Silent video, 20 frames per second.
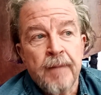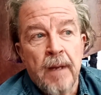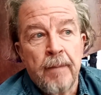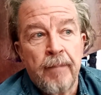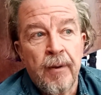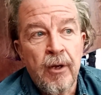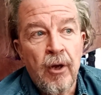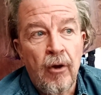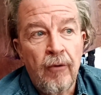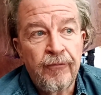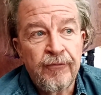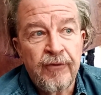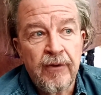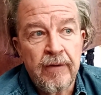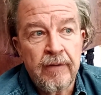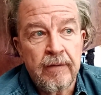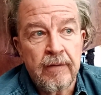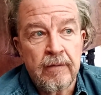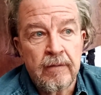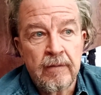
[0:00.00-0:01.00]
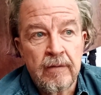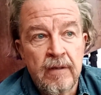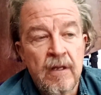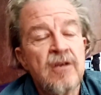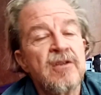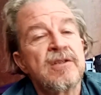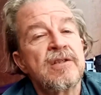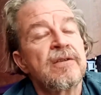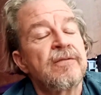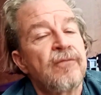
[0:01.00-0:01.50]
But often
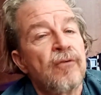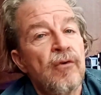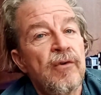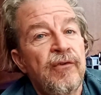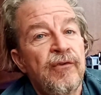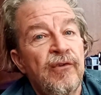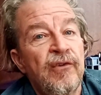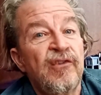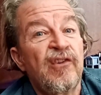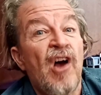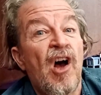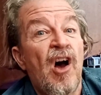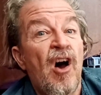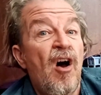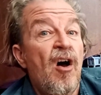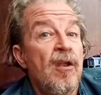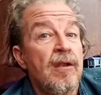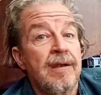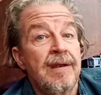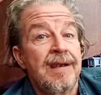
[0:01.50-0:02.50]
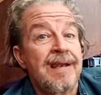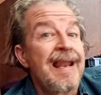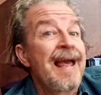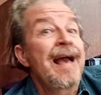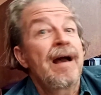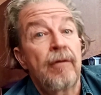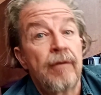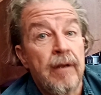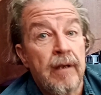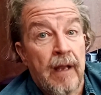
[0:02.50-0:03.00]
nurses' voices aren't
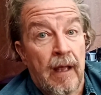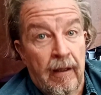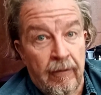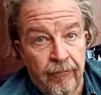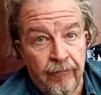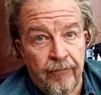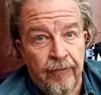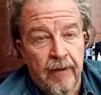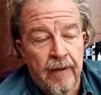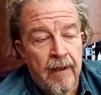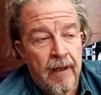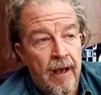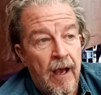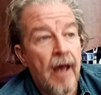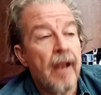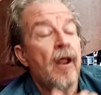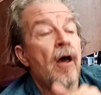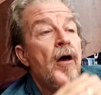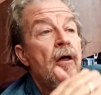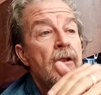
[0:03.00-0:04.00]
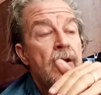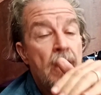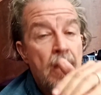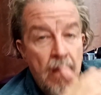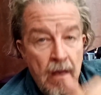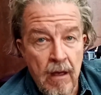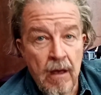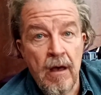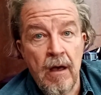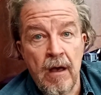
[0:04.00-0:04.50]
loud enough and aren't
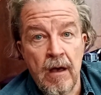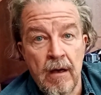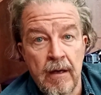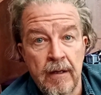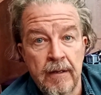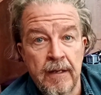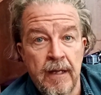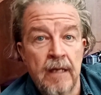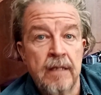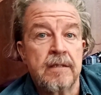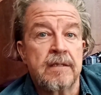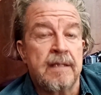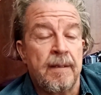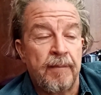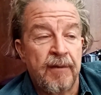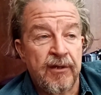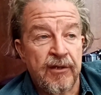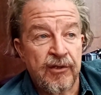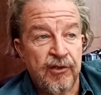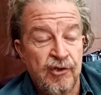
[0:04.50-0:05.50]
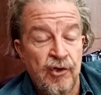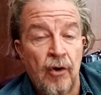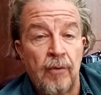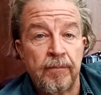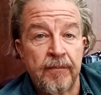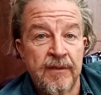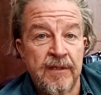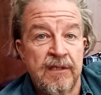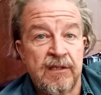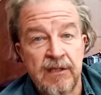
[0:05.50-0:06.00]
heard at some of the top
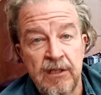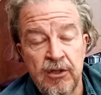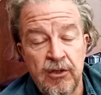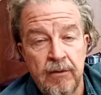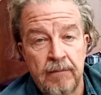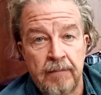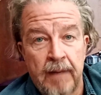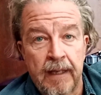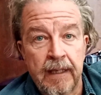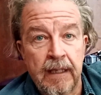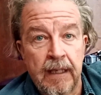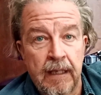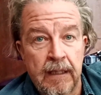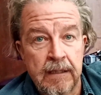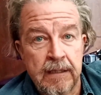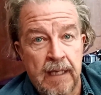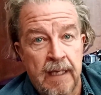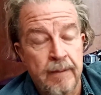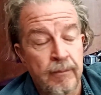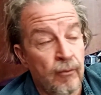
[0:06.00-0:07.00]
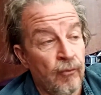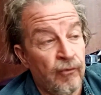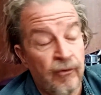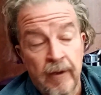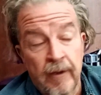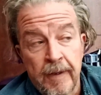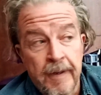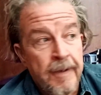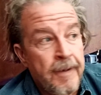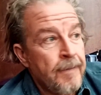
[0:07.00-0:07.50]
decision-making tables.
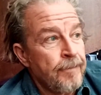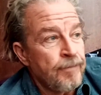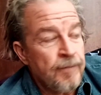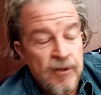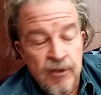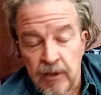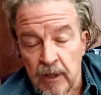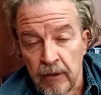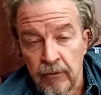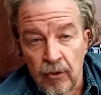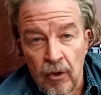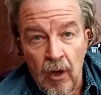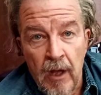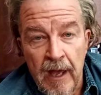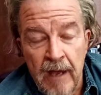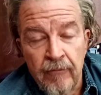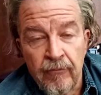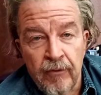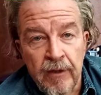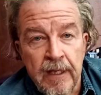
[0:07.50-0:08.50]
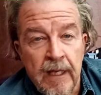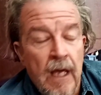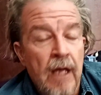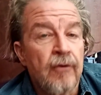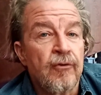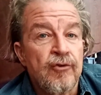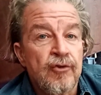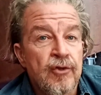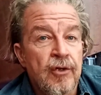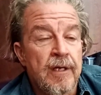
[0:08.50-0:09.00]
Not every
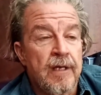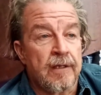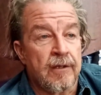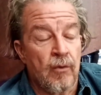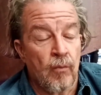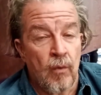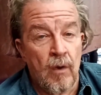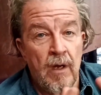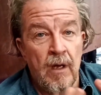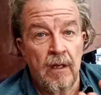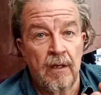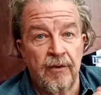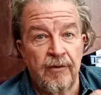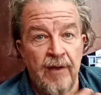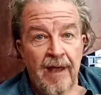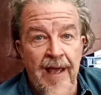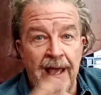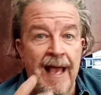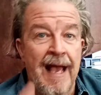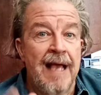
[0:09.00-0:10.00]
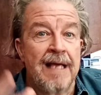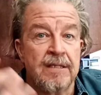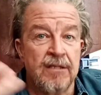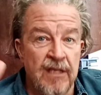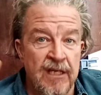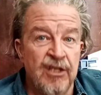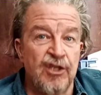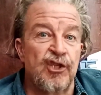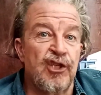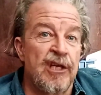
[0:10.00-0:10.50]
country in the world
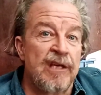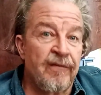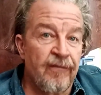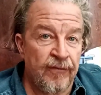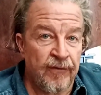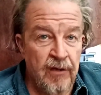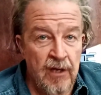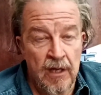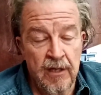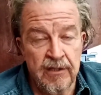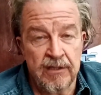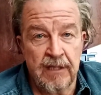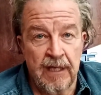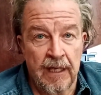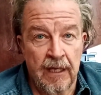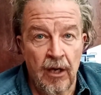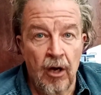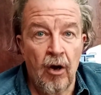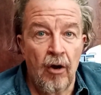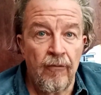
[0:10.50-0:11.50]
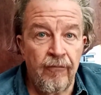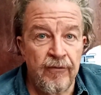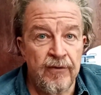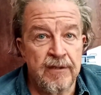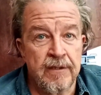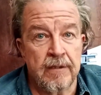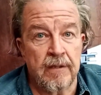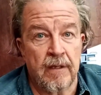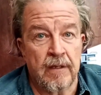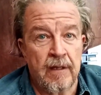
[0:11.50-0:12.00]
has a chief nursing
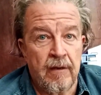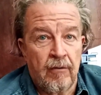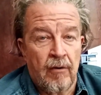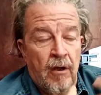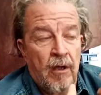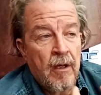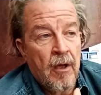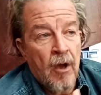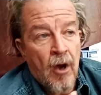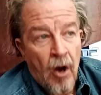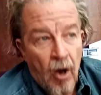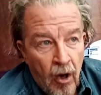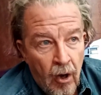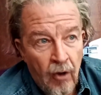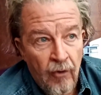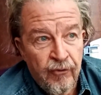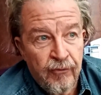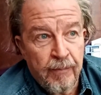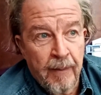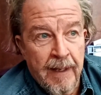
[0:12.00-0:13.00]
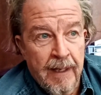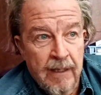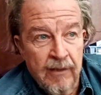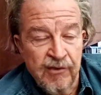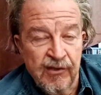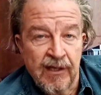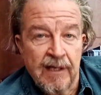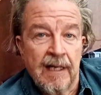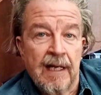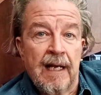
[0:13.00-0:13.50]
officer. There are
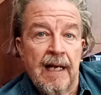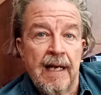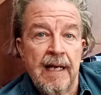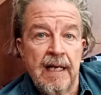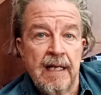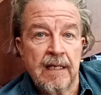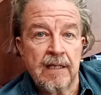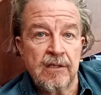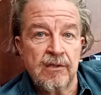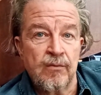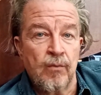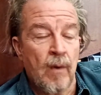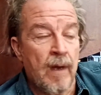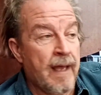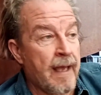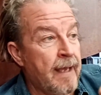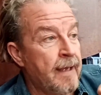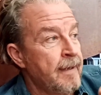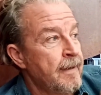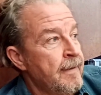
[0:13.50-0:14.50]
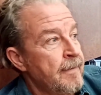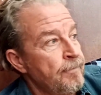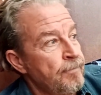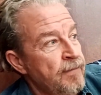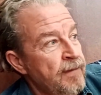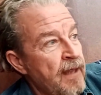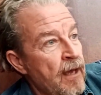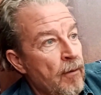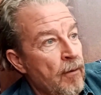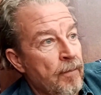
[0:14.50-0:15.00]
hospitals and clinics where
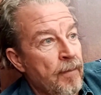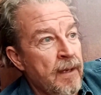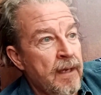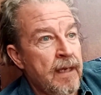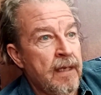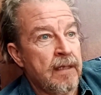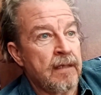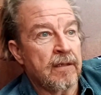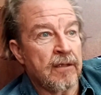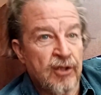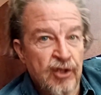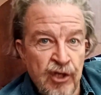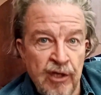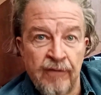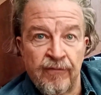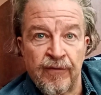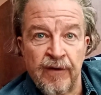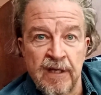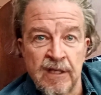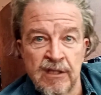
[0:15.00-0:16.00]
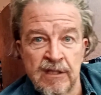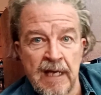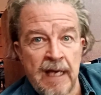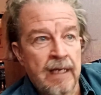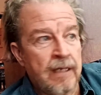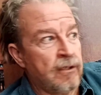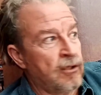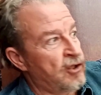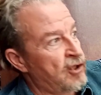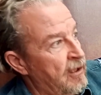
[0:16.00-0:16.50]
there'll be the chief
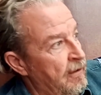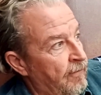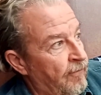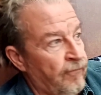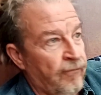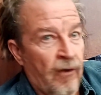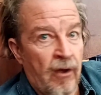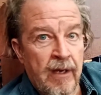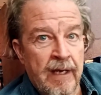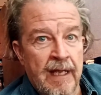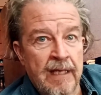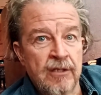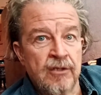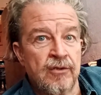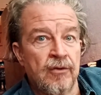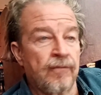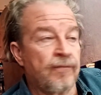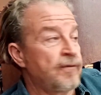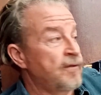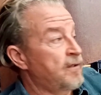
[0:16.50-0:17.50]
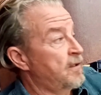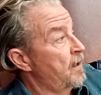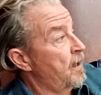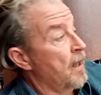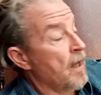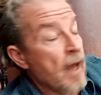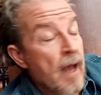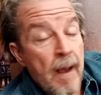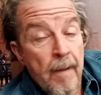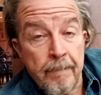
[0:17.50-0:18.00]
exec, the chief finance officer,
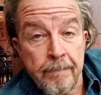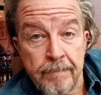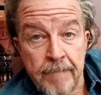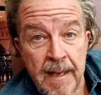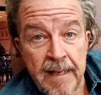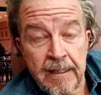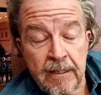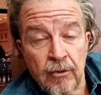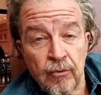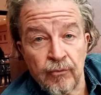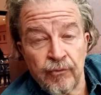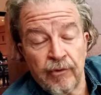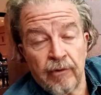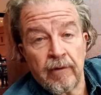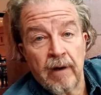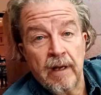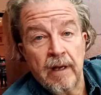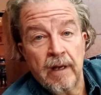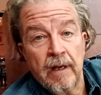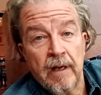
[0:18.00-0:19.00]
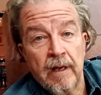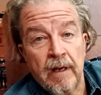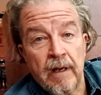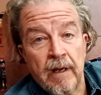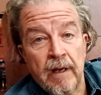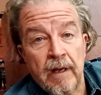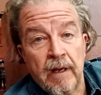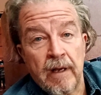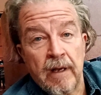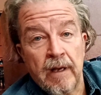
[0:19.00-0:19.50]
a medical director,
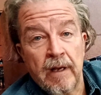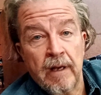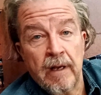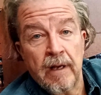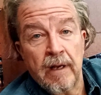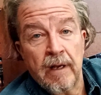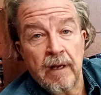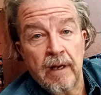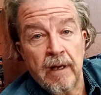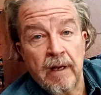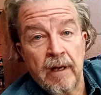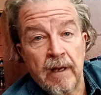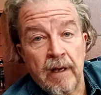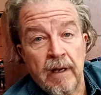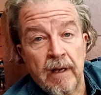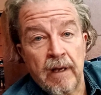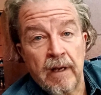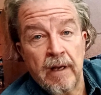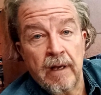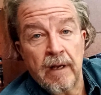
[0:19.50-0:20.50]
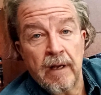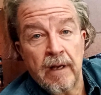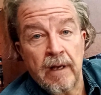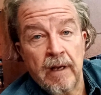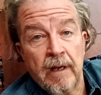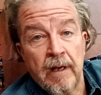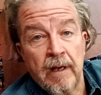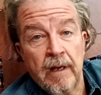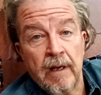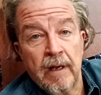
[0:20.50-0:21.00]
but perhaps no
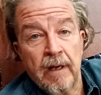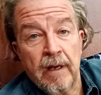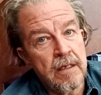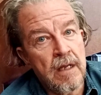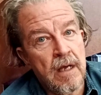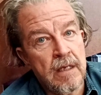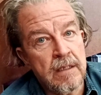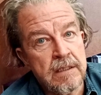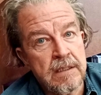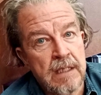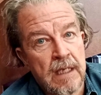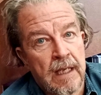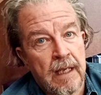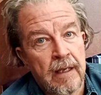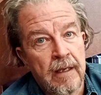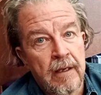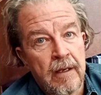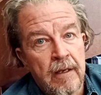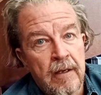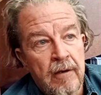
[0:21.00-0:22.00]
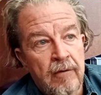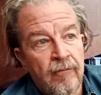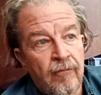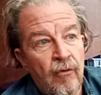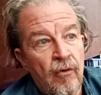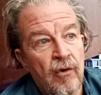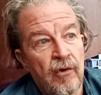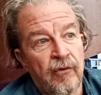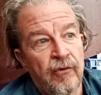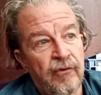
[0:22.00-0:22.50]
senior nursing
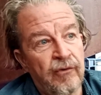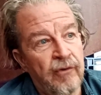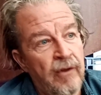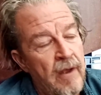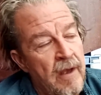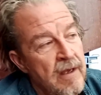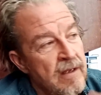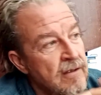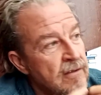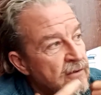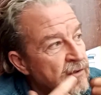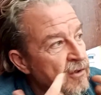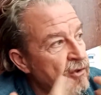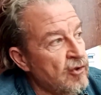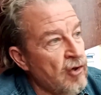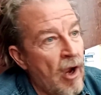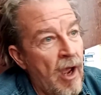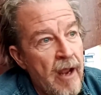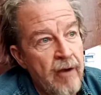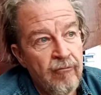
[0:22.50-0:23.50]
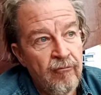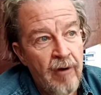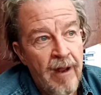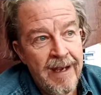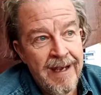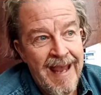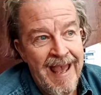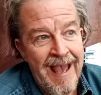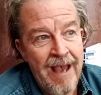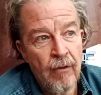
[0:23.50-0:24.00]
voice. To try and
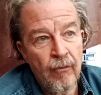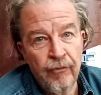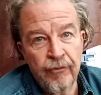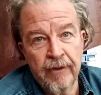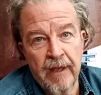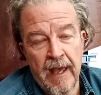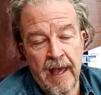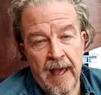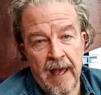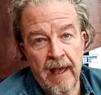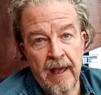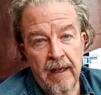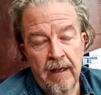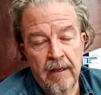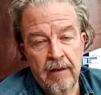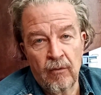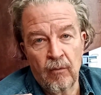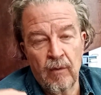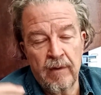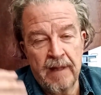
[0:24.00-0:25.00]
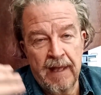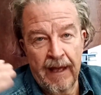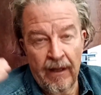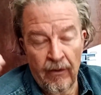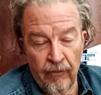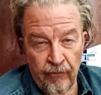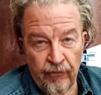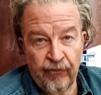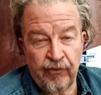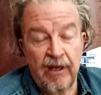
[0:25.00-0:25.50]
run healthcare
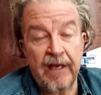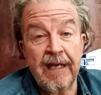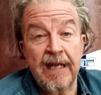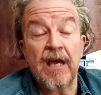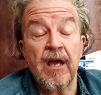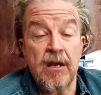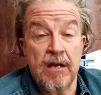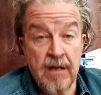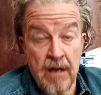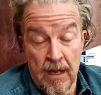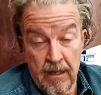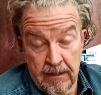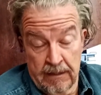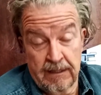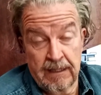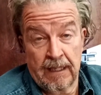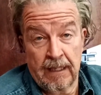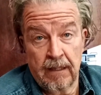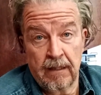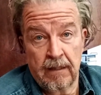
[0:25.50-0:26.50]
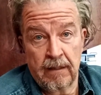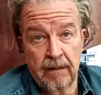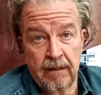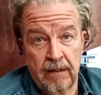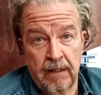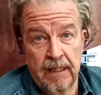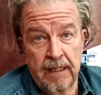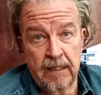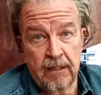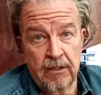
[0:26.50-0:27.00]
without senior nursing
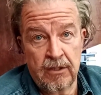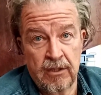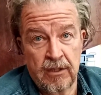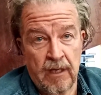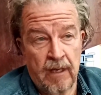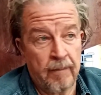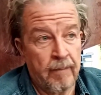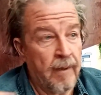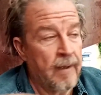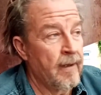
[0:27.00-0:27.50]
leadership,